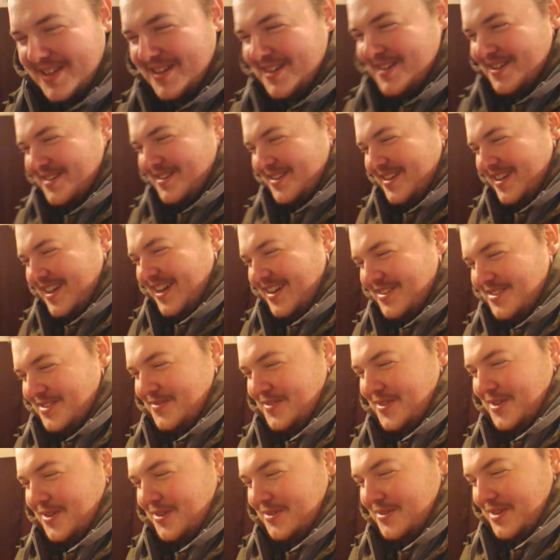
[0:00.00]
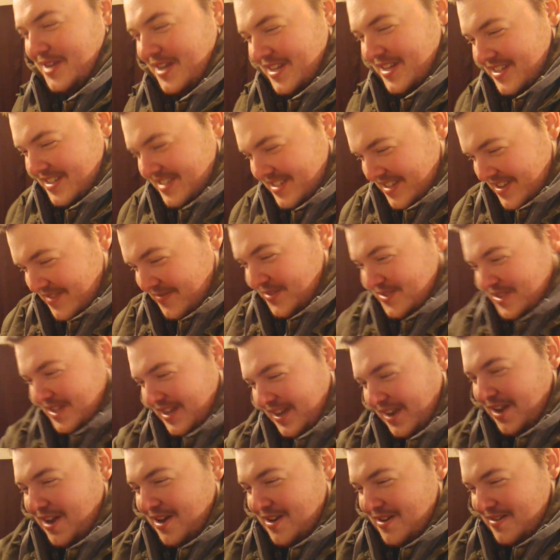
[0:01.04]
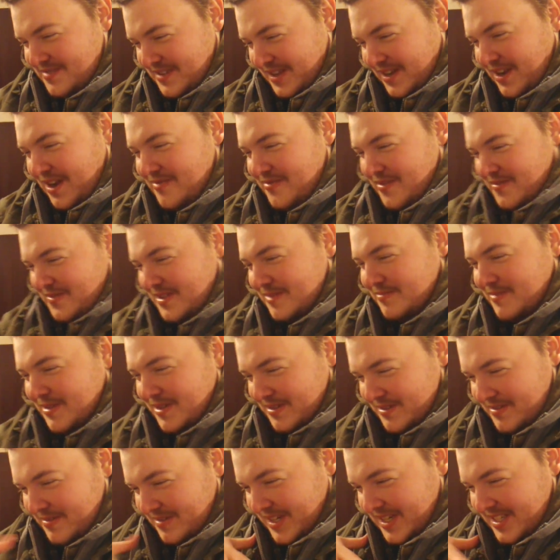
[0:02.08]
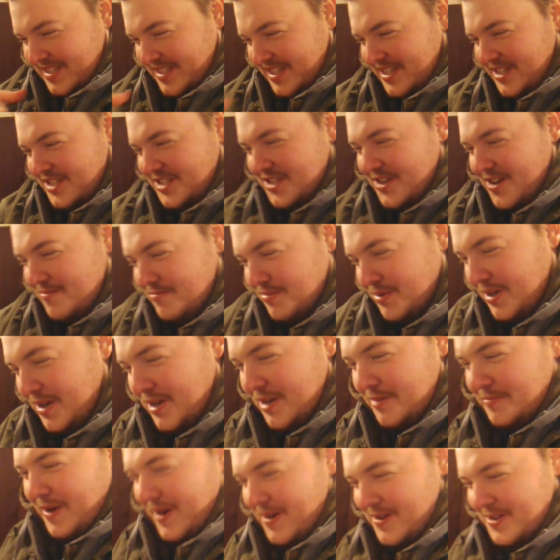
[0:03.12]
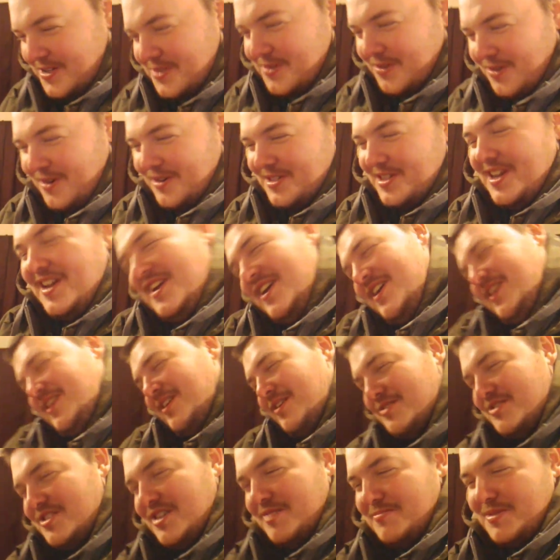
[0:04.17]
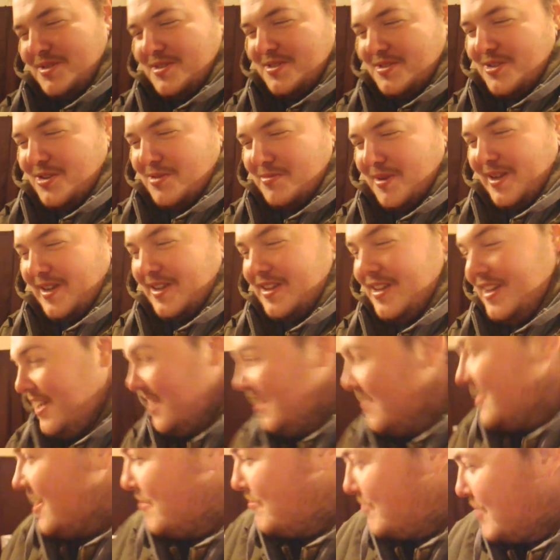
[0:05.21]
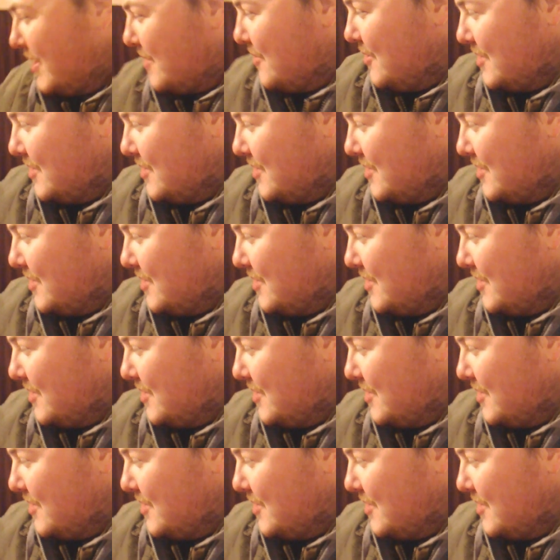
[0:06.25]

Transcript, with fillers: I'll pay you $100 if you go. If you take off everything but a t-shirt, put on a pair of shorts, go jump in a snowbank.